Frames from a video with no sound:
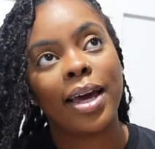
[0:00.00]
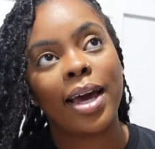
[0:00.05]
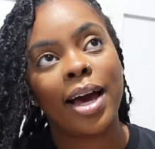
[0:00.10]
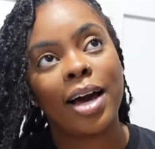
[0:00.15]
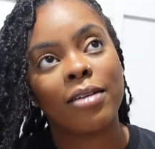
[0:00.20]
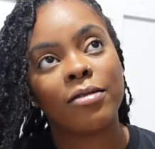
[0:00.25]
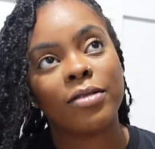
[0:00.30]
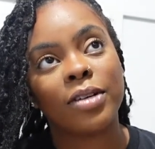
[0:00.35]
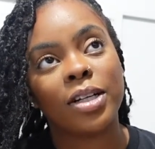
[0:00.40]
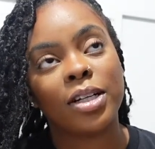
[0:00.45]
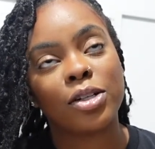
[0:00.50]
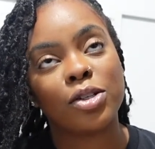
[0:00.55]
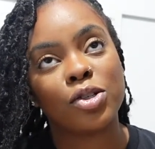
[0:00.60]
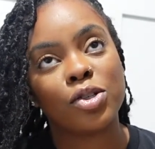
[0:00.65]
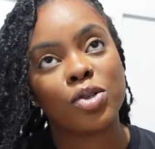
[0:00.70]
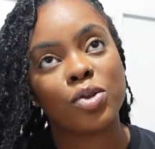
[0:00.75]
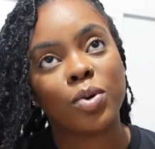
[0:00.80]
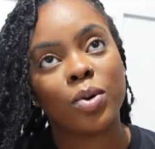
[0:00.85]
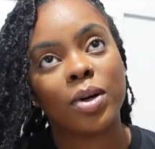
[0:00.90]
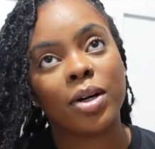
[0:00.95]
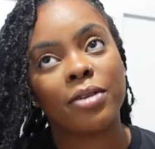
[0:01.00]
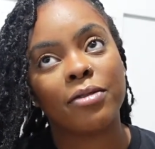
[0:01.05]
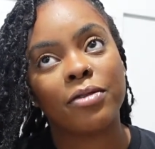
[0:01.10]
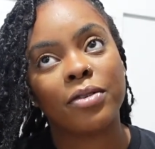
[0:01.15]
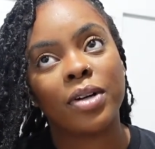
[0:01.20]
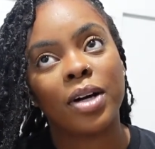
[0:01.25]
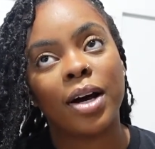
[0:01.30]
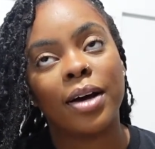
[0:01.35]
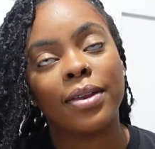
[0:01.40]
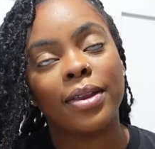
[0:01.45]
have it in store.
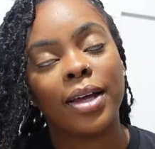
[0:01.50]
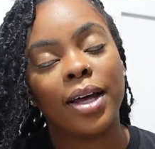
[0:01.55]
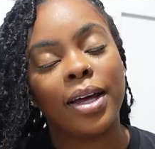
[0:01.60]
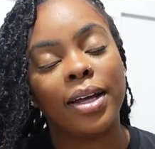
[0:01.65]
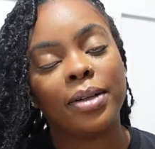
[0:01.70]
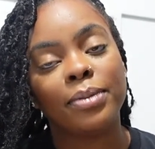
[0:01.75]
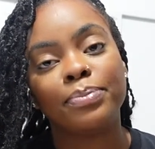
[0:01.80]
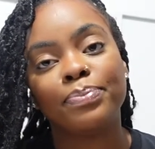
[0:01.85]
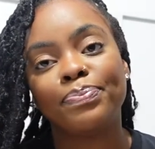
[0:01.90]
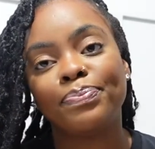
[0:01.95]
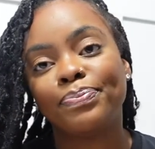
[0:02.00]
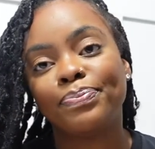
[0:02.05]
If not, then